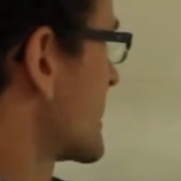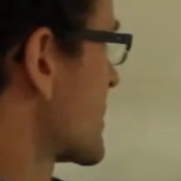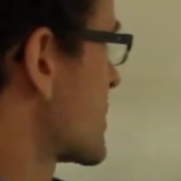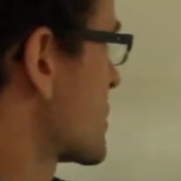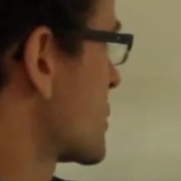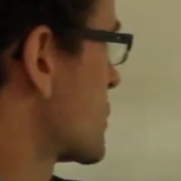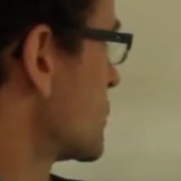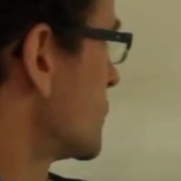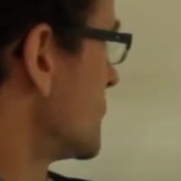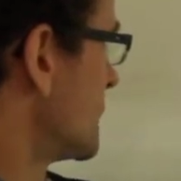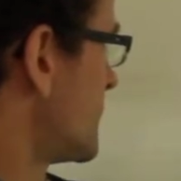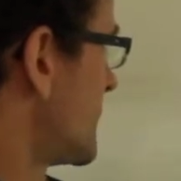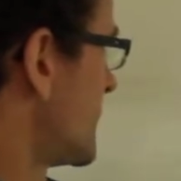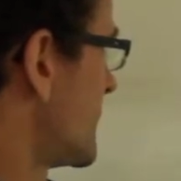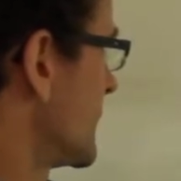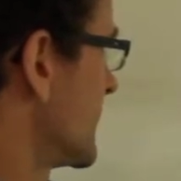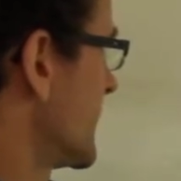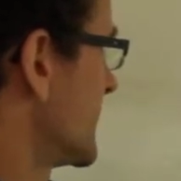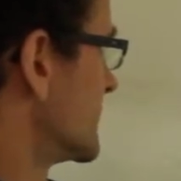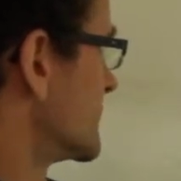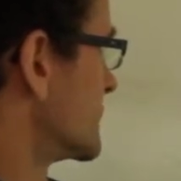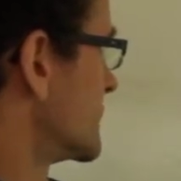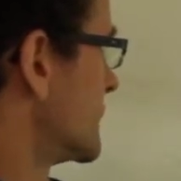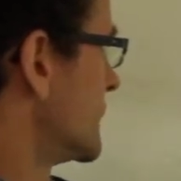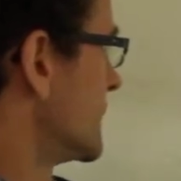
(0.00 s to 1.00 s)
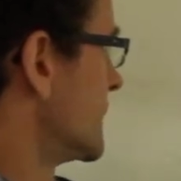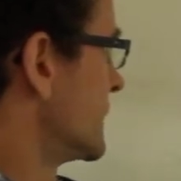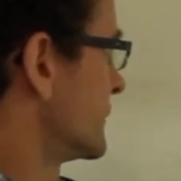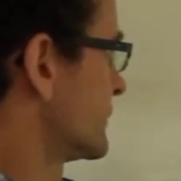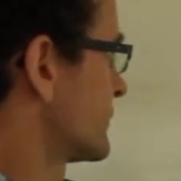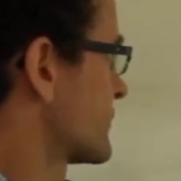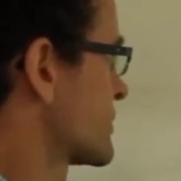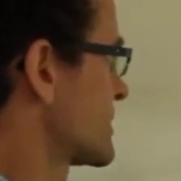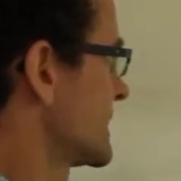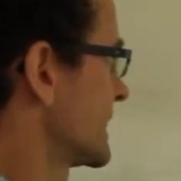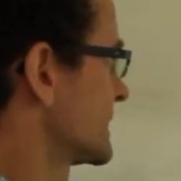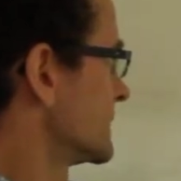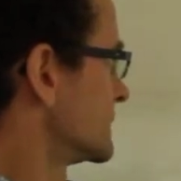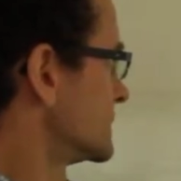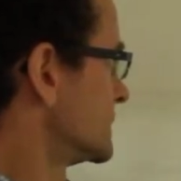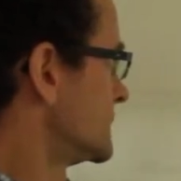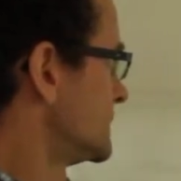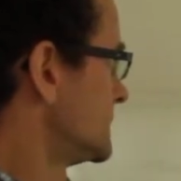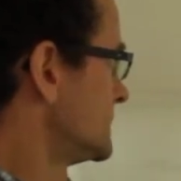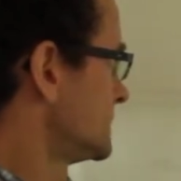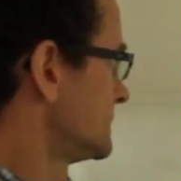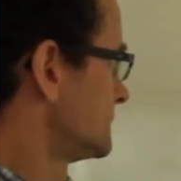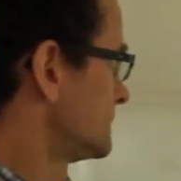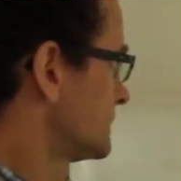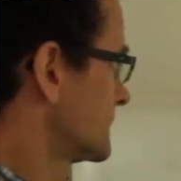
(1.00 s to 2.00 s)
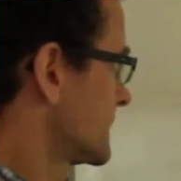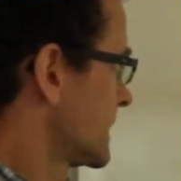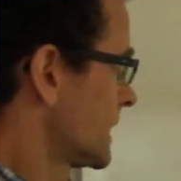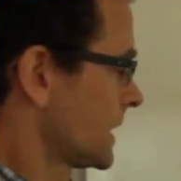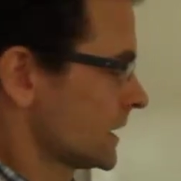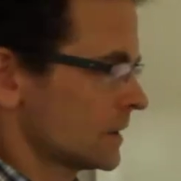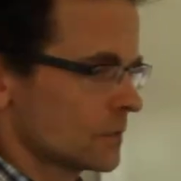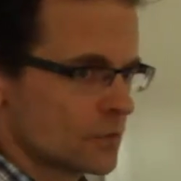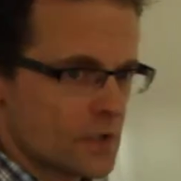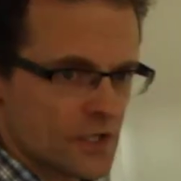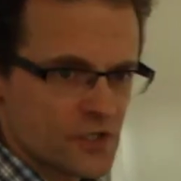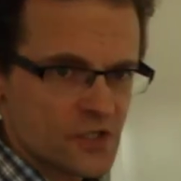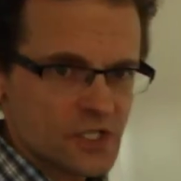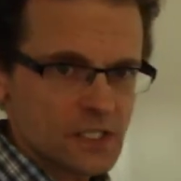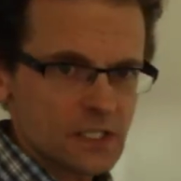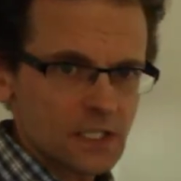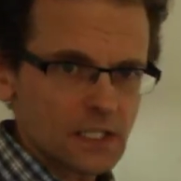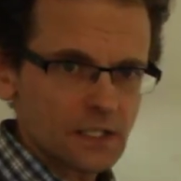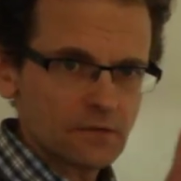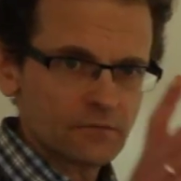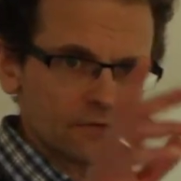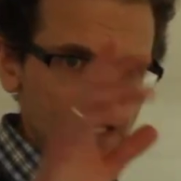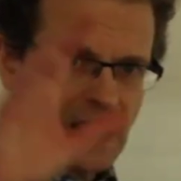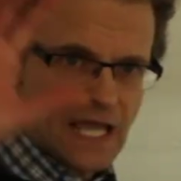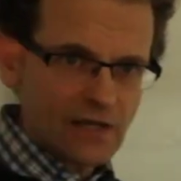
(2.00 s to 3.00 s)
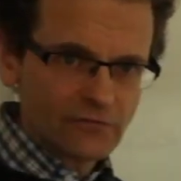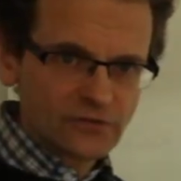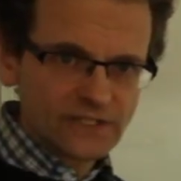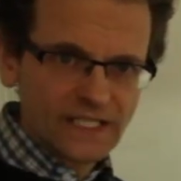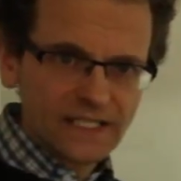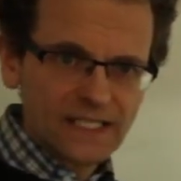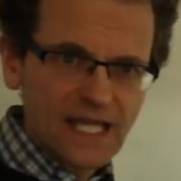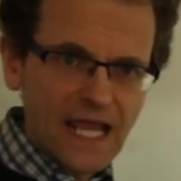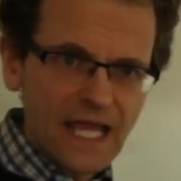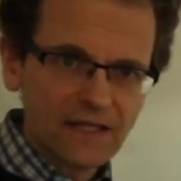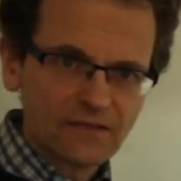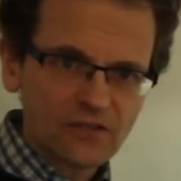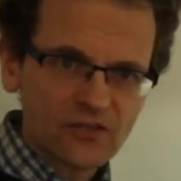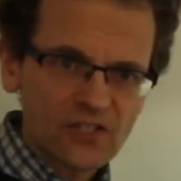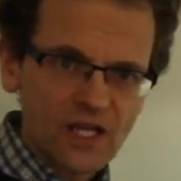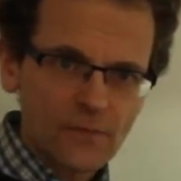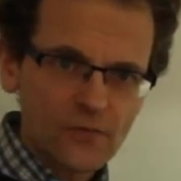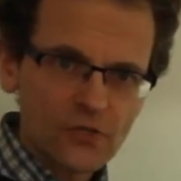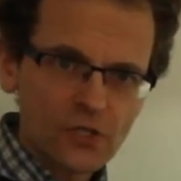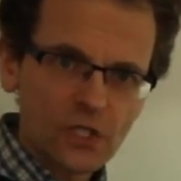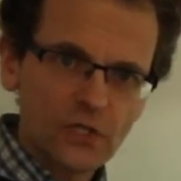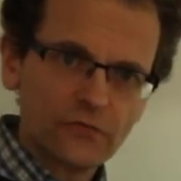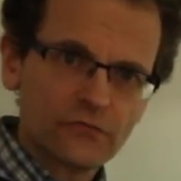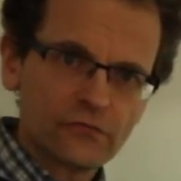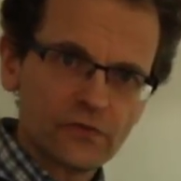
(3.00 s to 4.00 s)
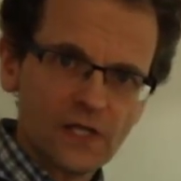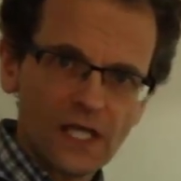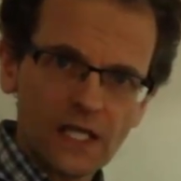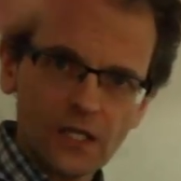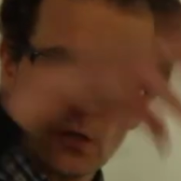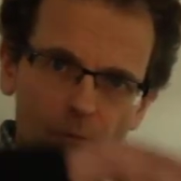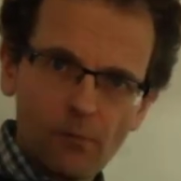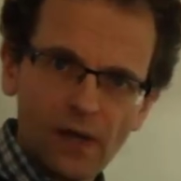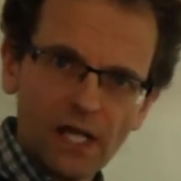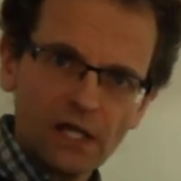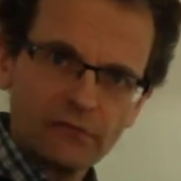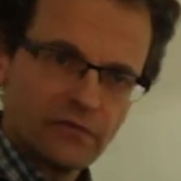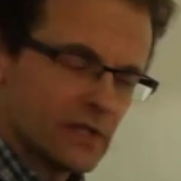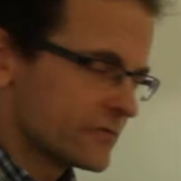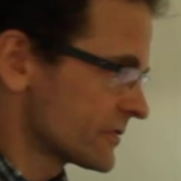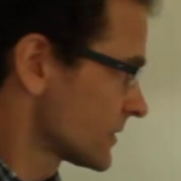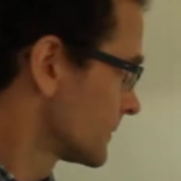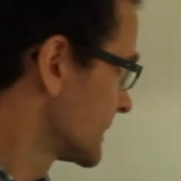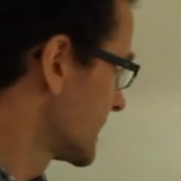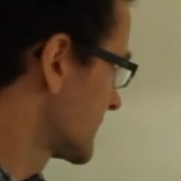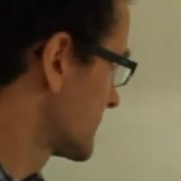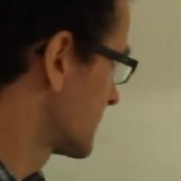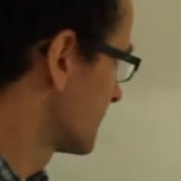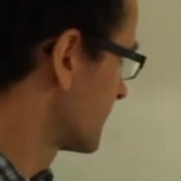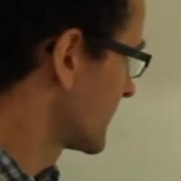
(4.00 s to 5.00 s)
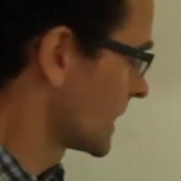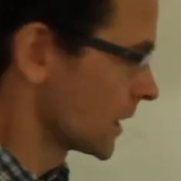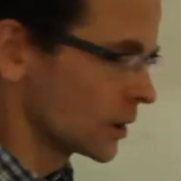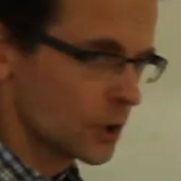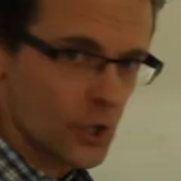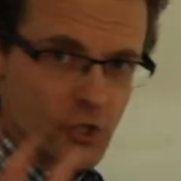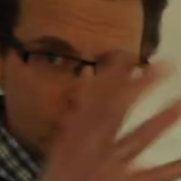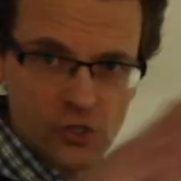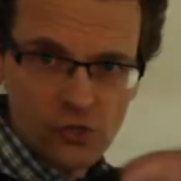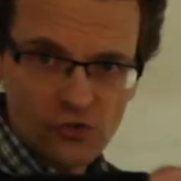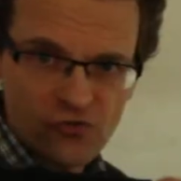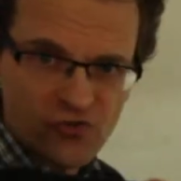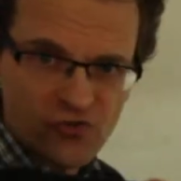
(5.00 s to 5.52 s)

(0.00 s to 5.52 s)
a schoolboy in the role of select a role. You can see here we have already entered some stuff. Here you benefit from it. A logical